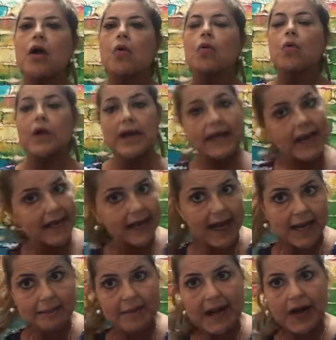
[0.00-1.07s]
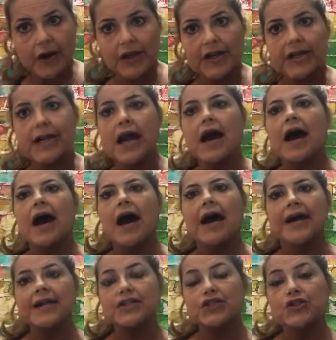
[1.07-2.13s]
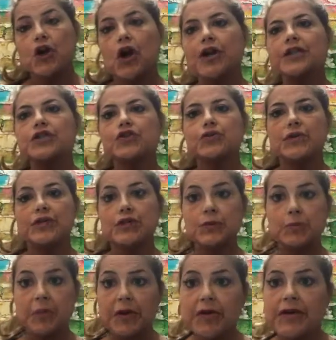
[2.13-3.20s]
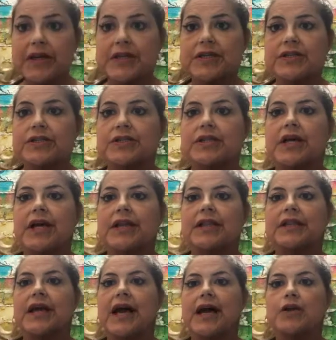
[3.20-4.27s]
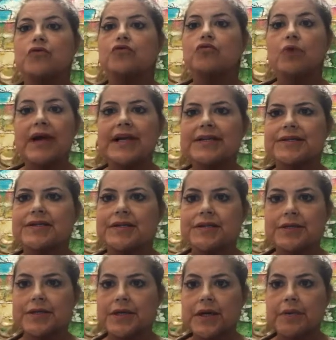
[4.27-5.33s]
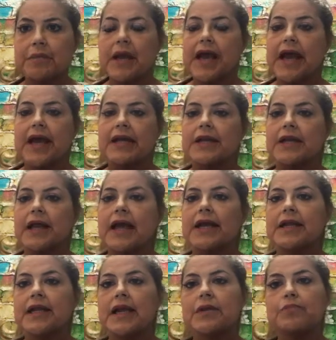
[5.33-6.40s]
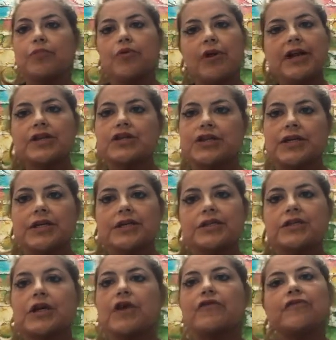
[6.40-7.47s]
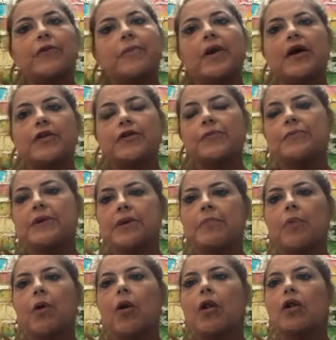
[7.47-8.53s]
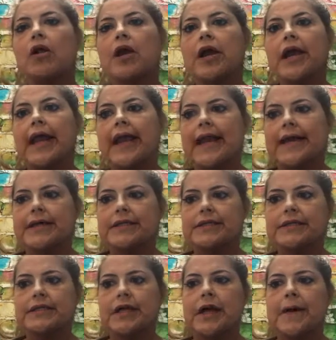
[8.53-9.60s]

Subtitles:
When I got married, I started to experience that racism and prejudice from other people, and